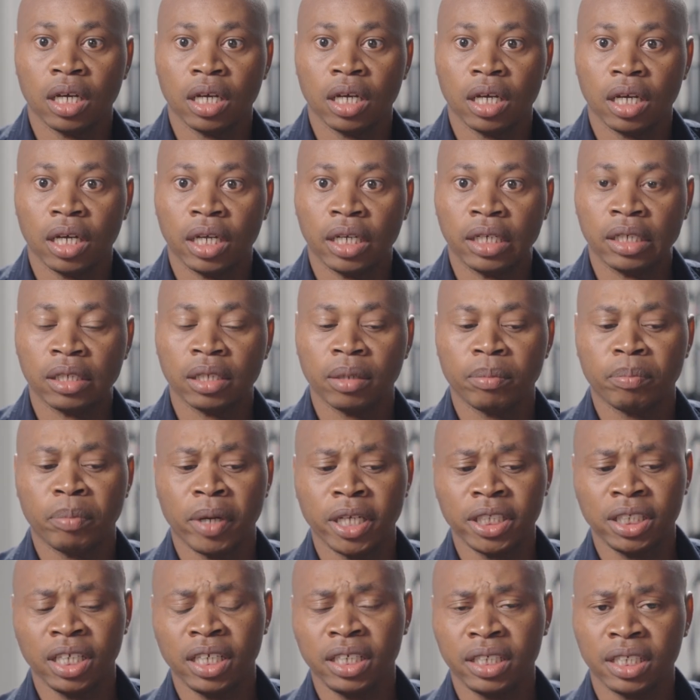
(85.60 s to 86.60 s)
And
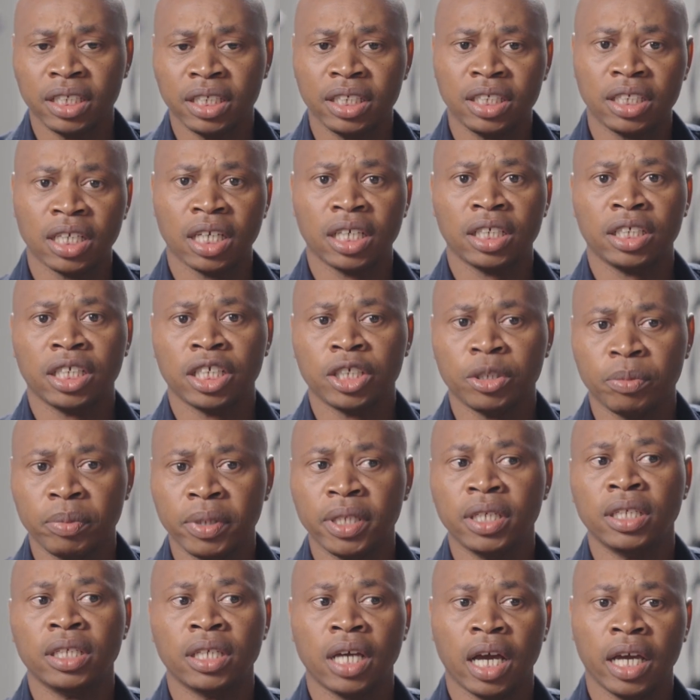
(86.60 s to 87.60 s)
partial discharge has
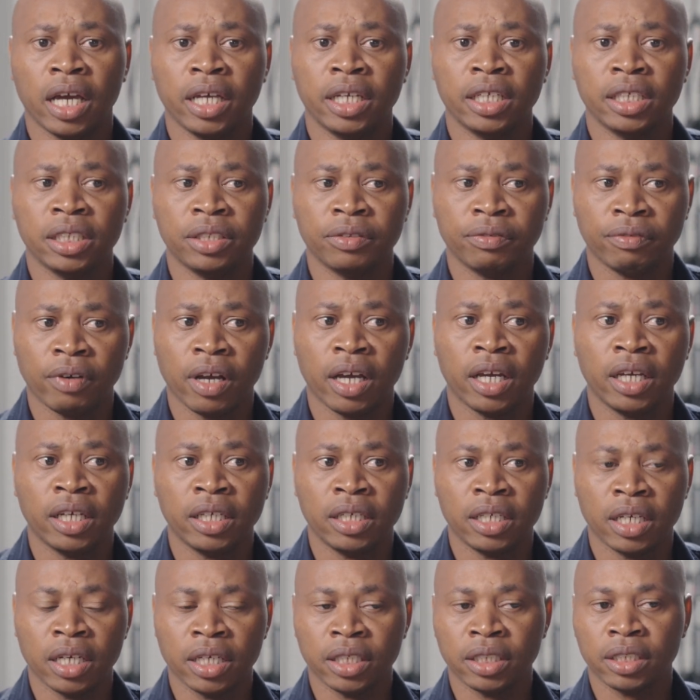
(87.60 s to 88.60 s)
been
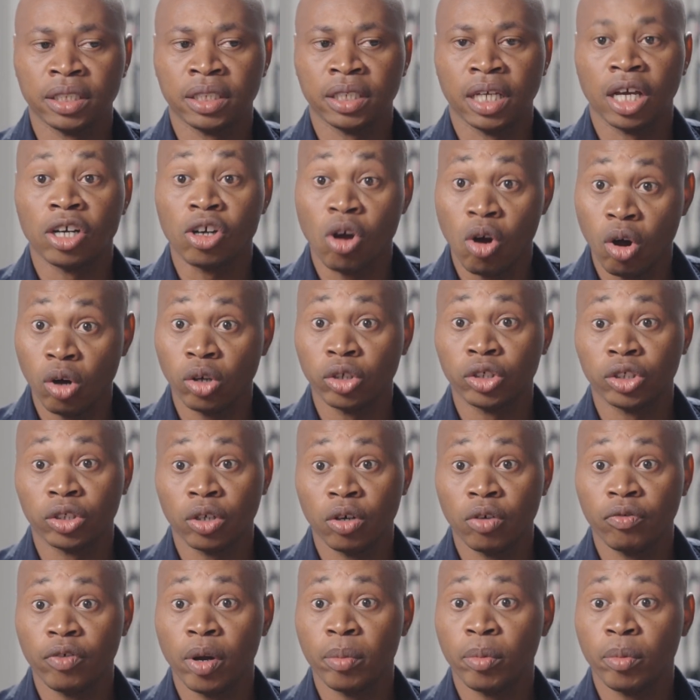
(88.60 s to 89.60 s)
identified as a cause
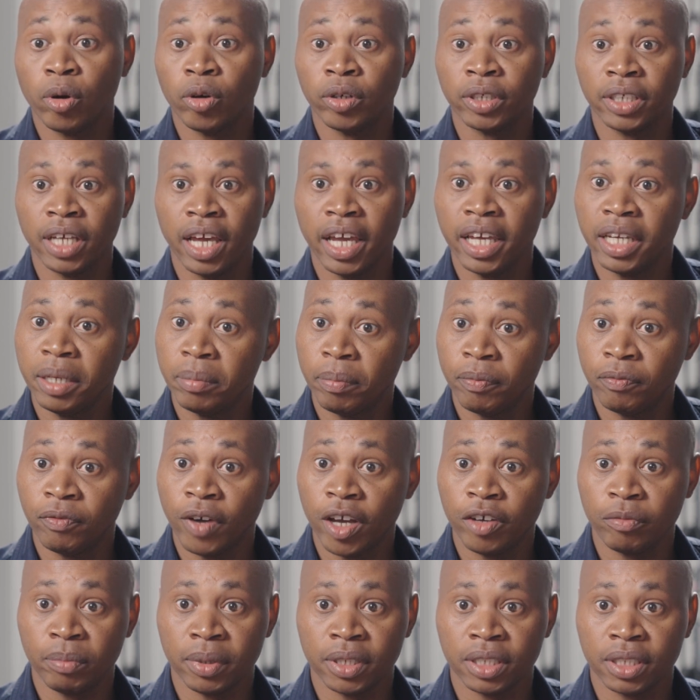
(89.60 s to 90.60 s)
of about
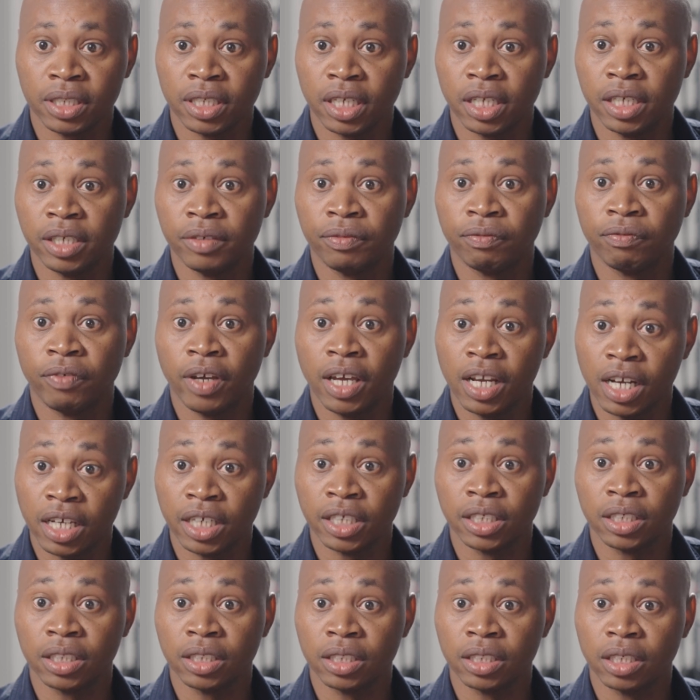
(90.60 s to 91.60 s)
85%
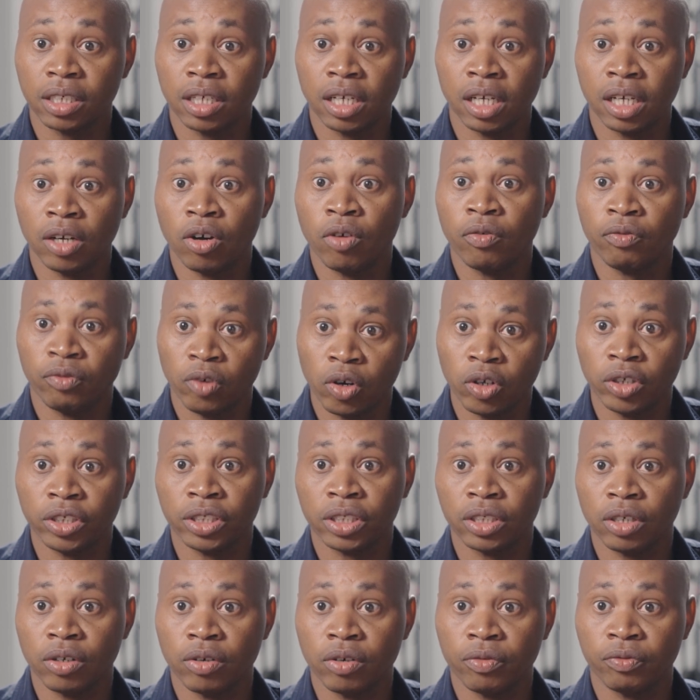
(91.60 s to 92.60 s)
failures or
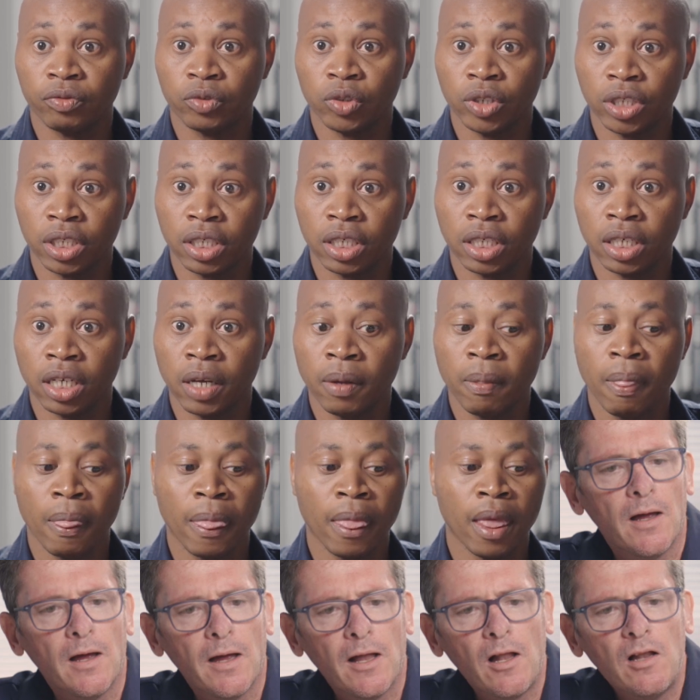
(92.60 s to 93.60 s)
faults of switchgear.
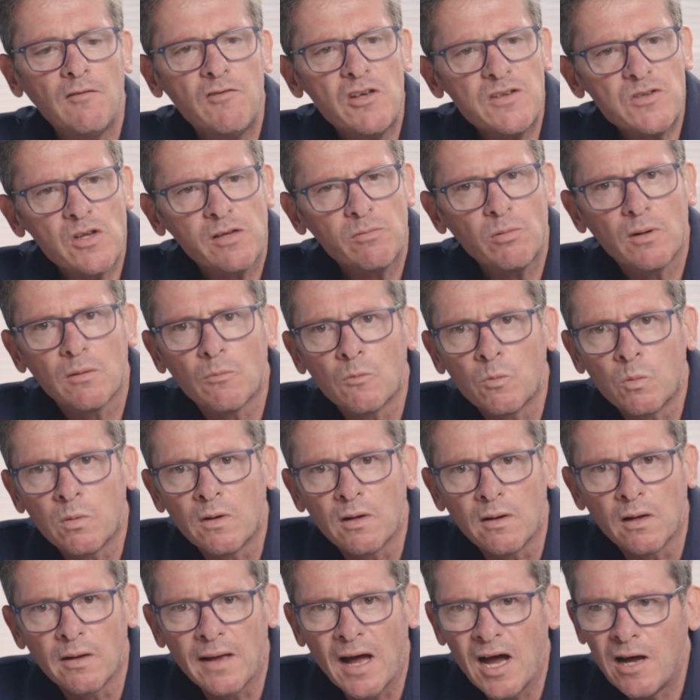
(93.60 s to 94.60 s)
Elvis,
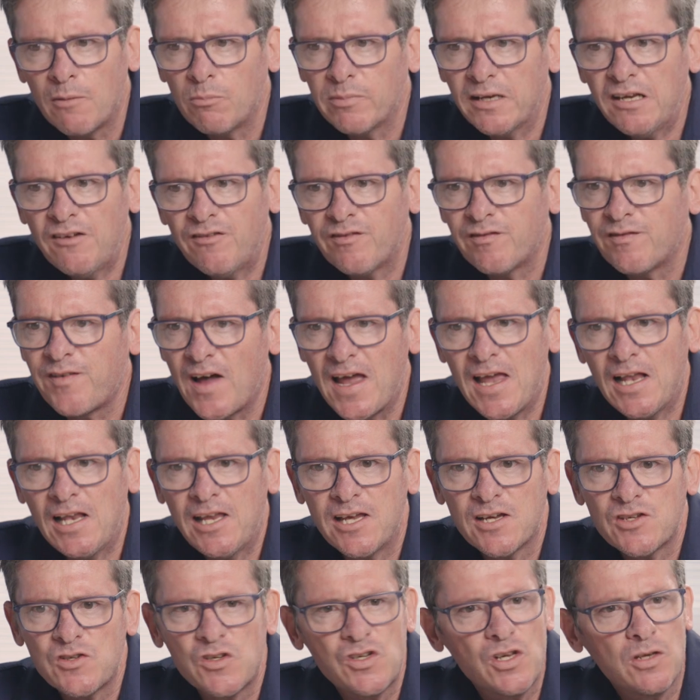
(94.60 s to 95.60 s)
how many
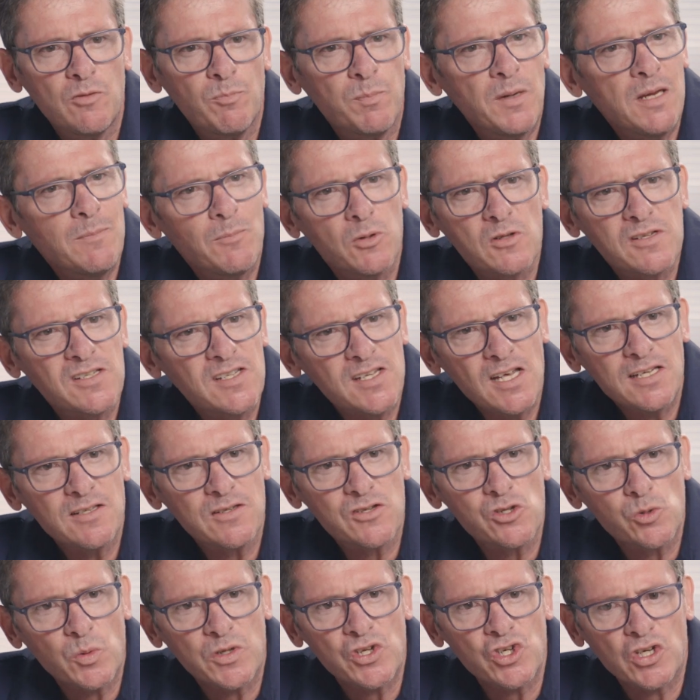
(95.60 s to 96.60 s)
failures do people see in
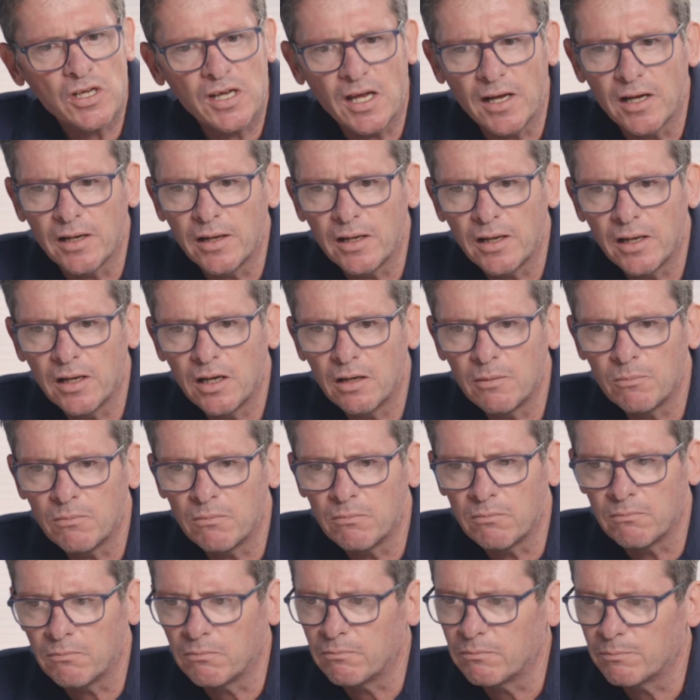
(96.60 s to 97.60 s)

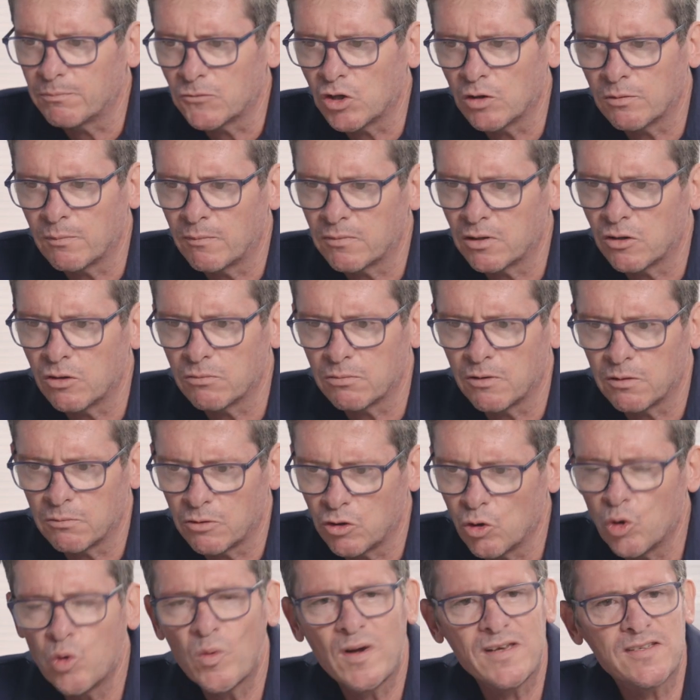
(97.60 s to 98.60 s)
switchgear?
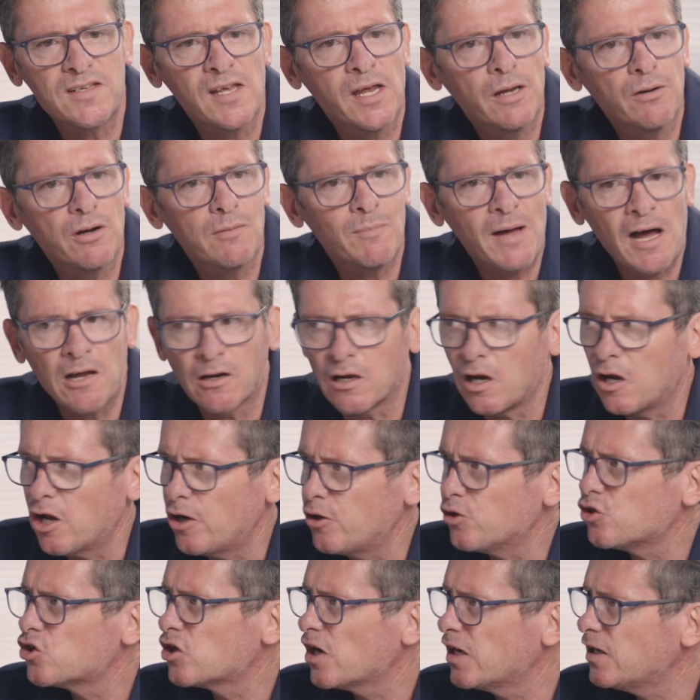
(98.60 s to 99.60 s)
You always hear about
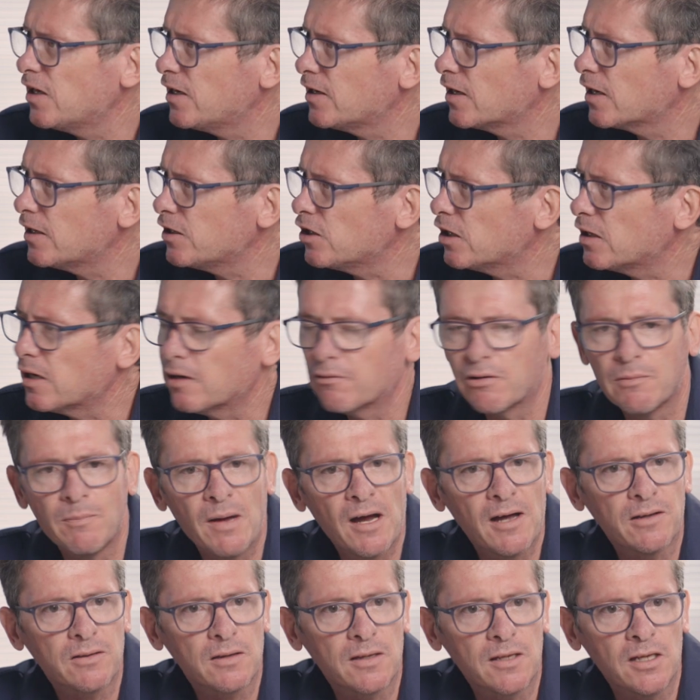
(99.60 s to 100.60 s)
load shedding and you hear
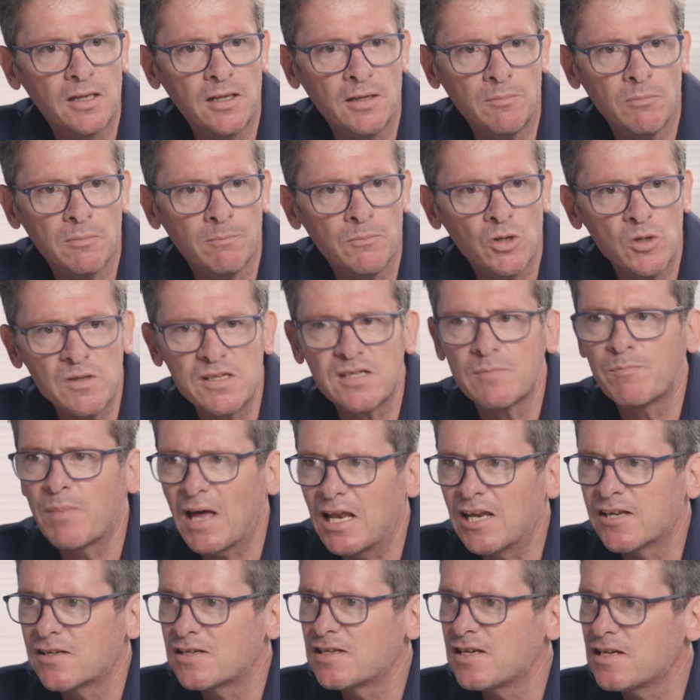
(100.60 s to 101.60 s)
about the
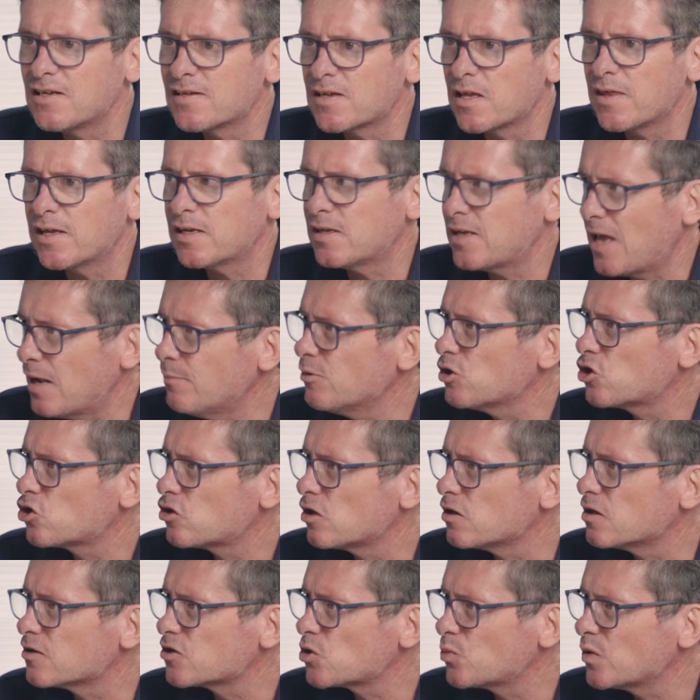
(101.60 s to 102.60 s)
municipalities and the damage
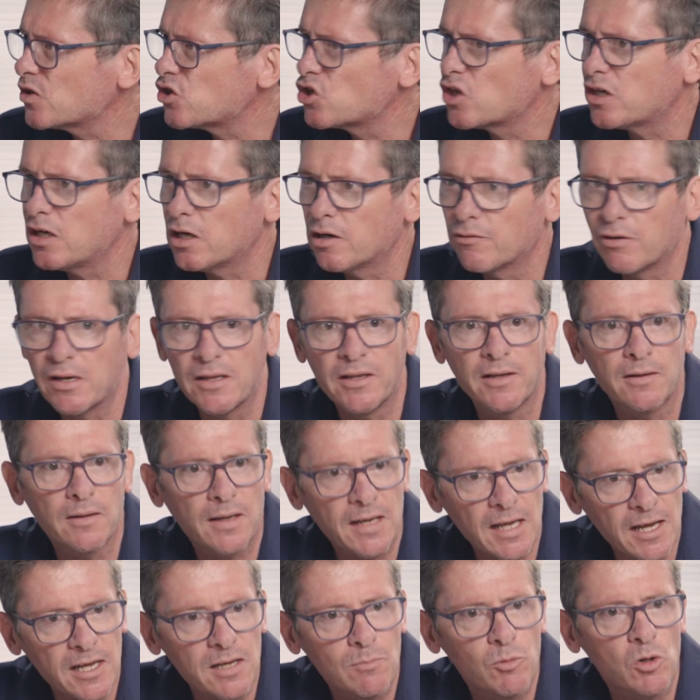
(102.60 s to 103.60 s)
to the switchgear and the
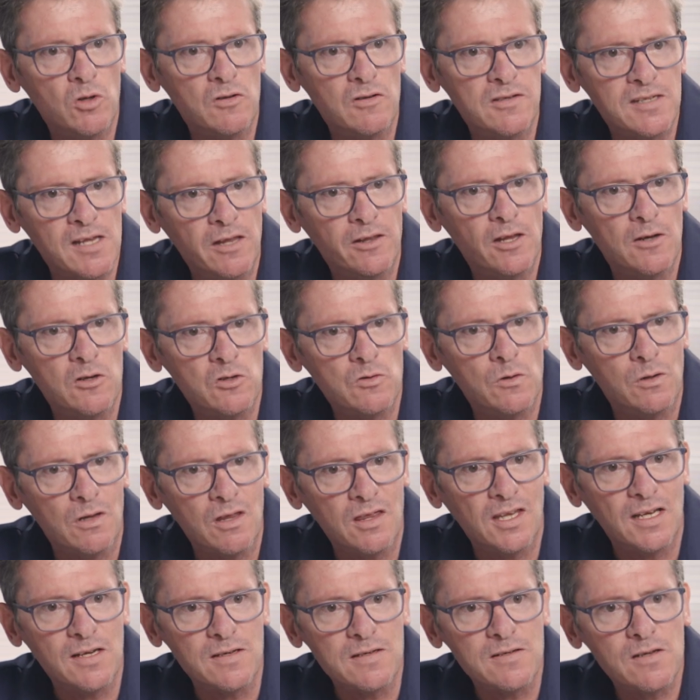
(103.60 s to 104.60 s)
cables and those sort of
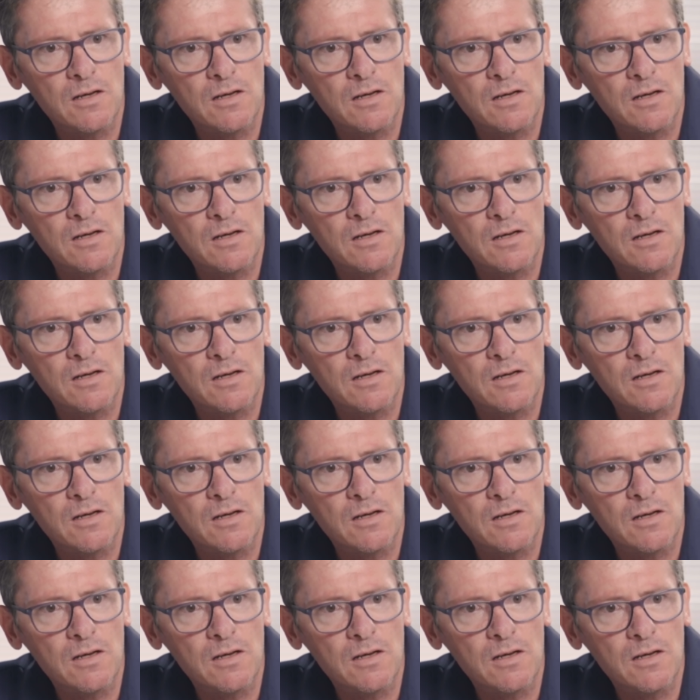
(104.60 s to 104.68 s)
things.